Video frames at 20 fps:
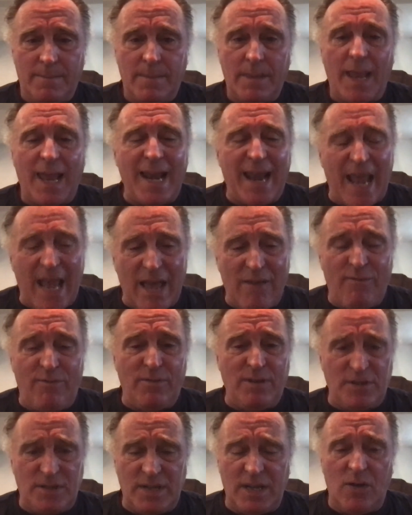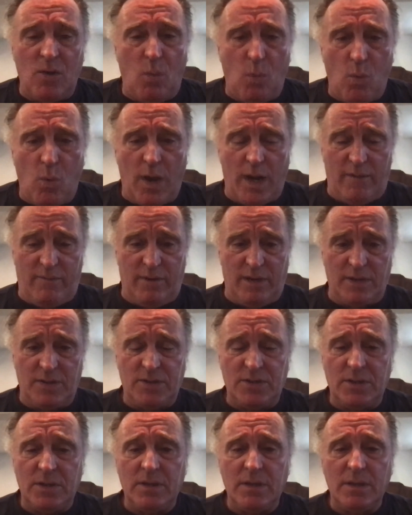And every single one of us,
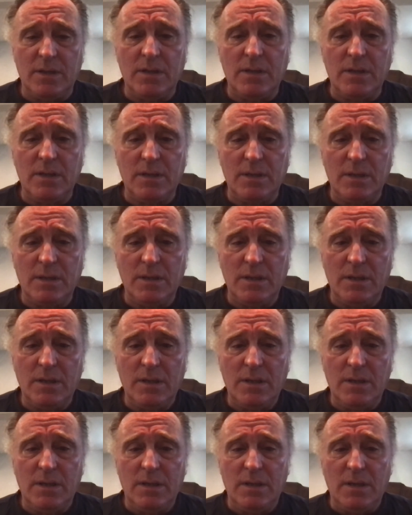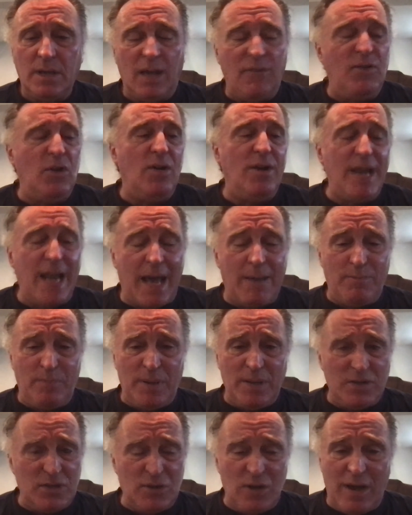if you're not
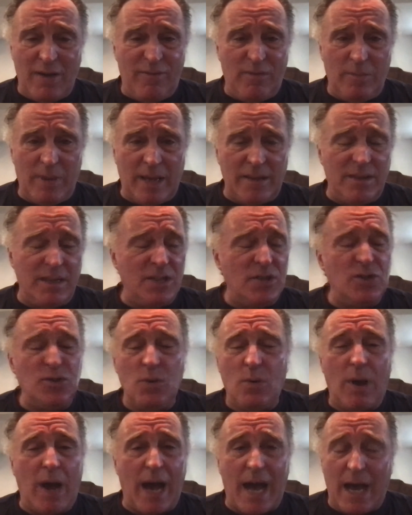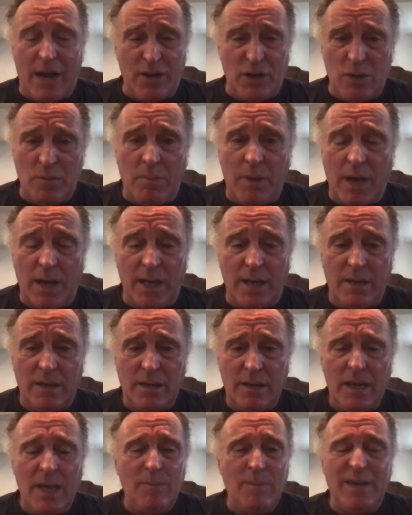pissed off about this, you are out of your mind
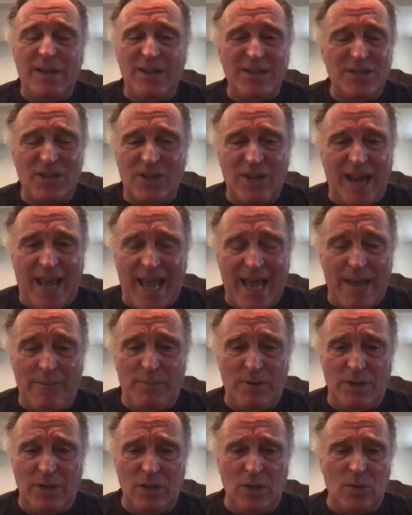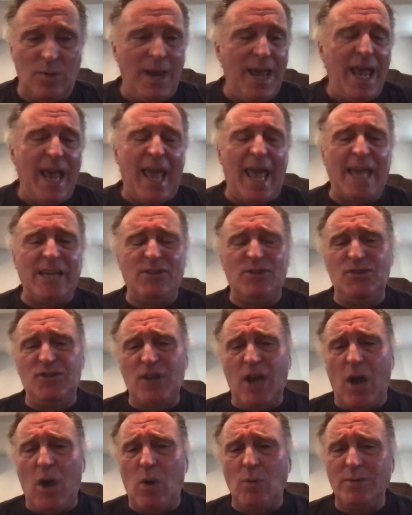because it could happen to you. And
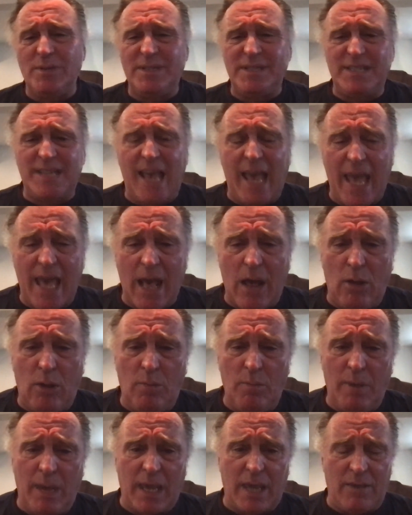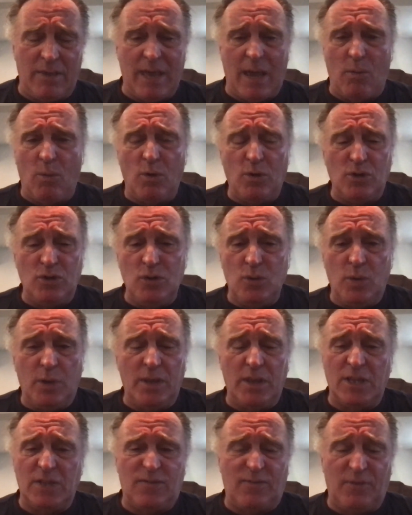don't tell me that we're doing
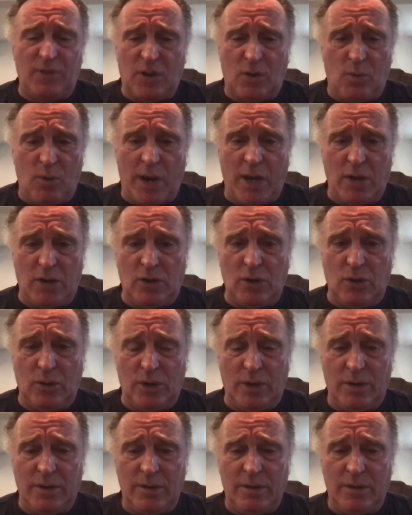this for the greater good.